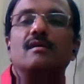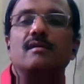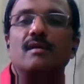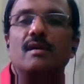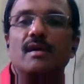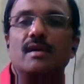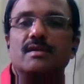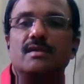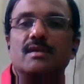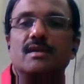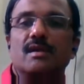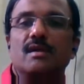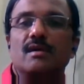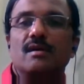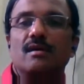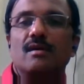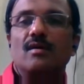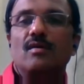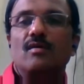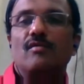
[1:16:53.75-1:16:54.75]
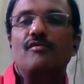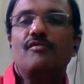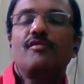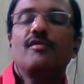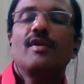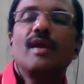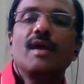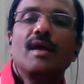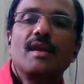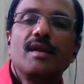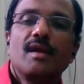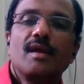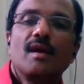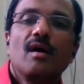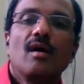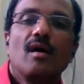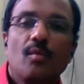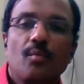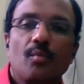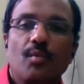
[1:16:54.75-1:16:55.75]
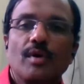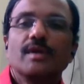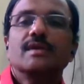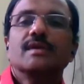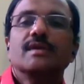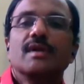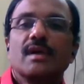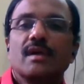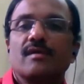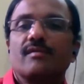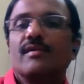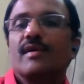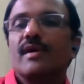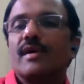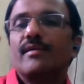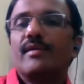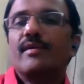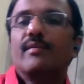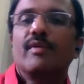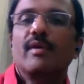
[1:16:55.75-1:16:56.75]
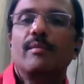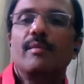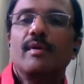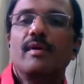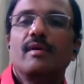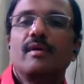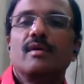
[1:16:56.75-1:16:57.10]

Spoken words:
that is in Funaria or Polytech, whatever it is.